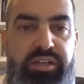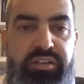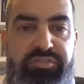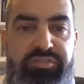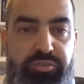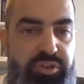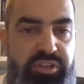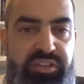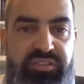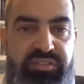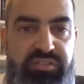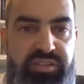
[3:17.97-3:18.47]

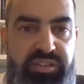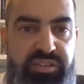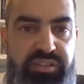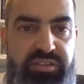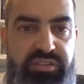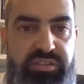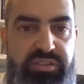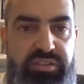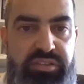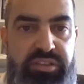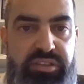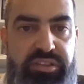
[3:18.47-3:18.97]
For
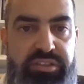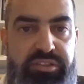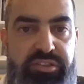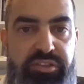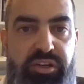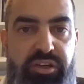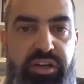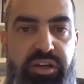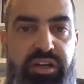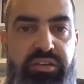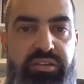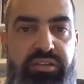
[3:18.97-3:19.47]
instance,
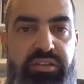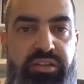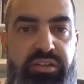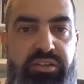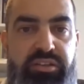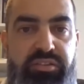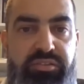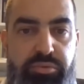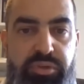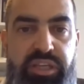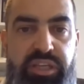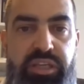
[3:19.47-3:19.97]
there are
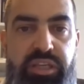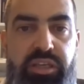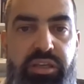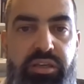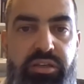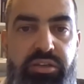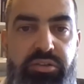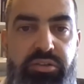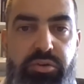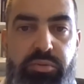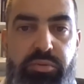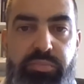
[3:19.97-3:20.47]
3
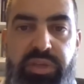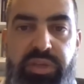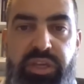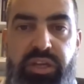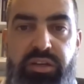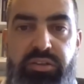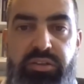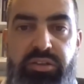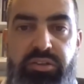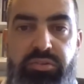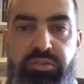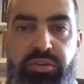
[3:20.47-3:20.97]

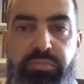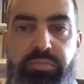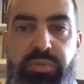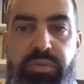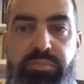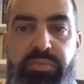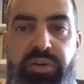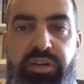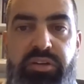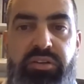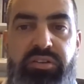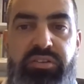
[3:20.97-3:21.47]
European Union
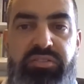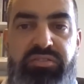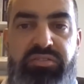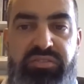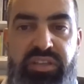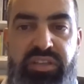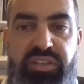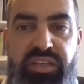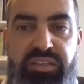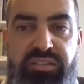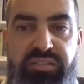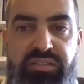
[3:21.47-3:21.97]
member
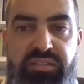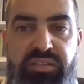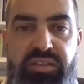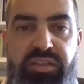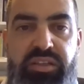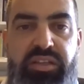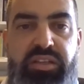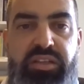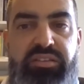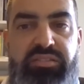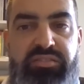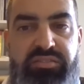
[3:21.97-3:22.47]
states,
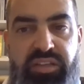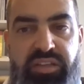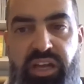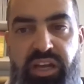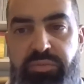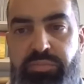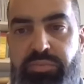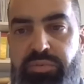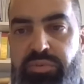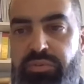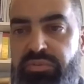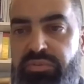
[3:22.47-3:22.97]

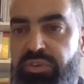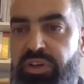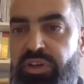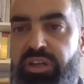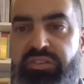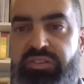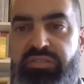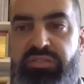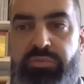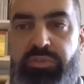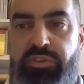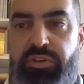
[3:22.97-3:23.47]
Cyprus,
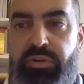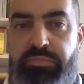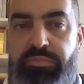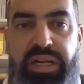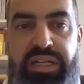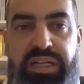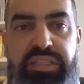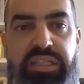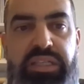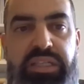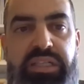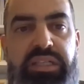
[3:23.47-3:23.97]
Luxembourg, and
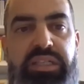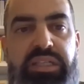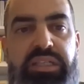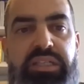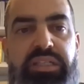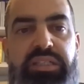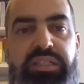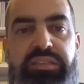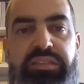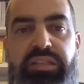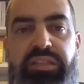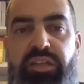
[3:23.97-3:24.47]
Malta,
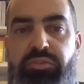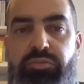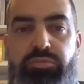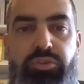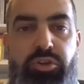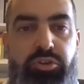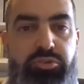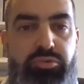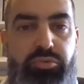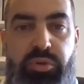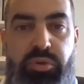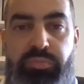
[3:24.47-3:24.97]
that do
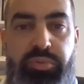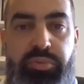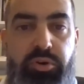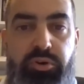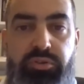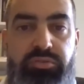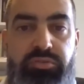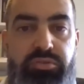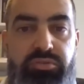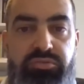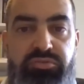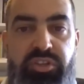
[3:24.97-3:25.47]
not
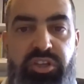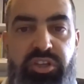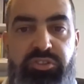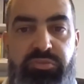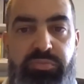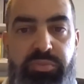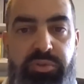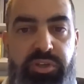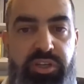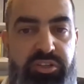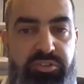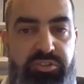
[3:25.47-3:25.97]
report on tax
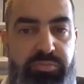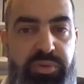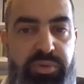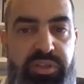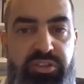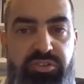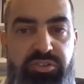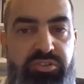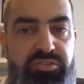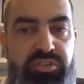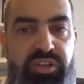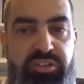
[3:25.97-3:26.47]

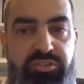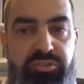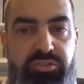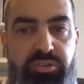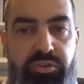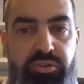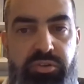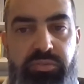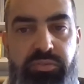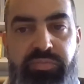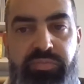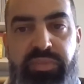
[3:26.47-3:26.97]
expenditures at
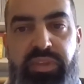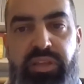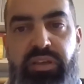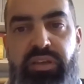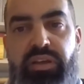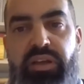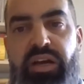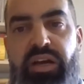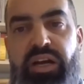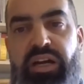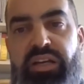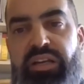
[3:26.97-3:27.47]
all,
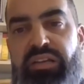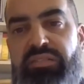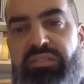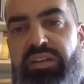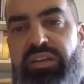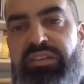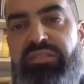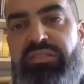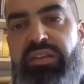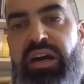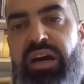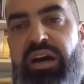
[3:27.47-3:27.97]
and at
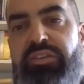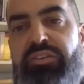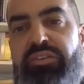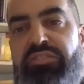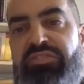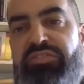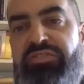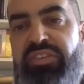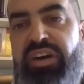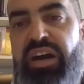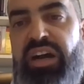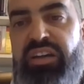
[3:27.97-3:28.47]
least other
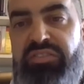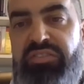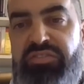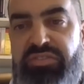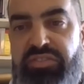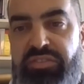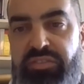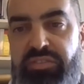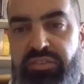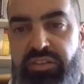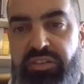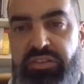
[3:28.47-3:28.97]

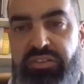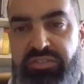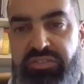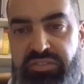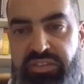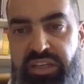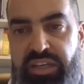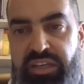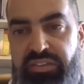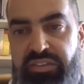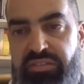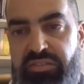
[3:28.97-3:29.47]
5
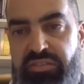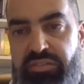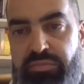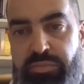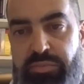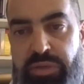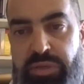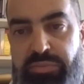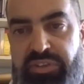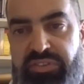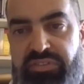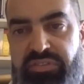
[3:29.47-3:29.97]
states,
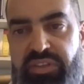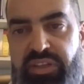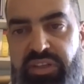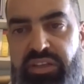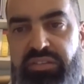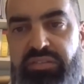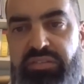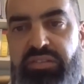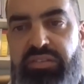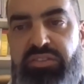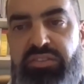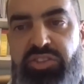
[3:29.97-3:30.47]
member
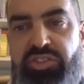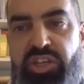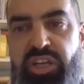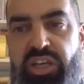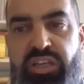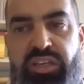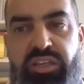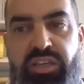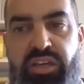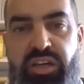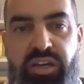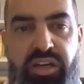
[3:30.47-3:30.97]
states,
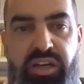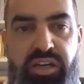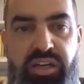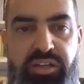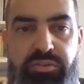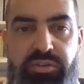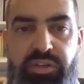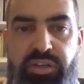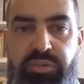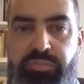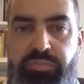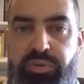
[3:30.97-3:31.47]
Czechia,
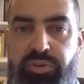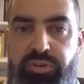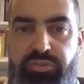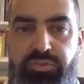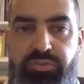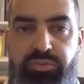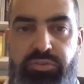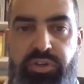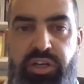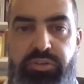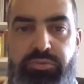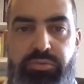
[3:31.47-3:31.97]
Hungary,
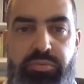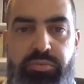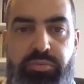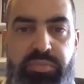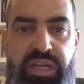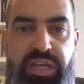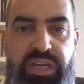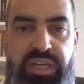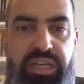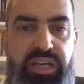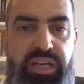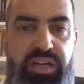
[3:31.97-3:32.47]
Portugal,
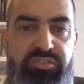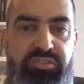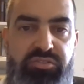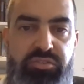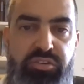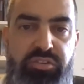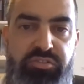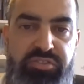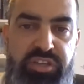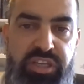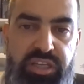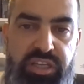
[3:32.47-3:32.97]
Romania, and
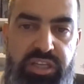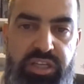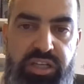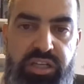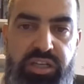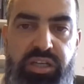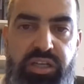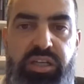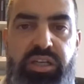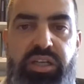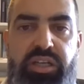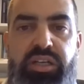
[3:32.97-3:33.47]

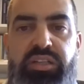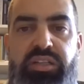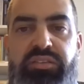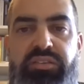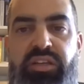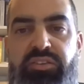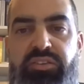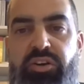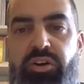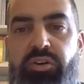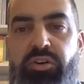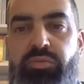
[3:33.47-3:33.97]
Slovenia,
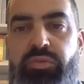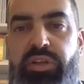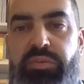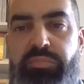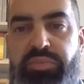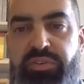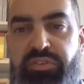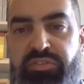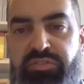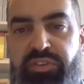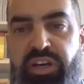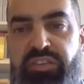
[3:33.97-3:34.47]
that only
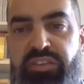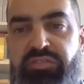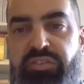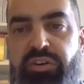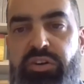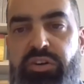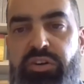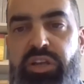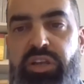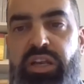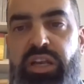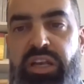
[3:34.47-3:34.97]
provide
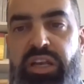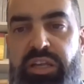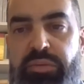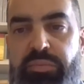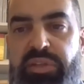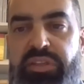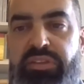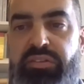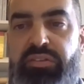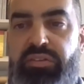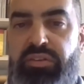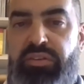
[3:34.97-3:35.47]
very
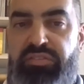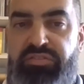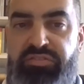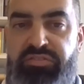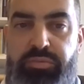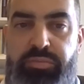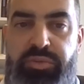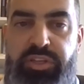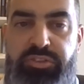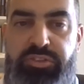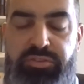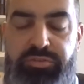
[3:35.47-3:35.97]
limited
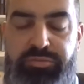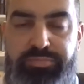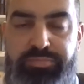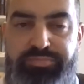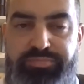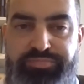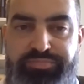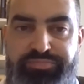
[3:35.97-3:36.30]
information.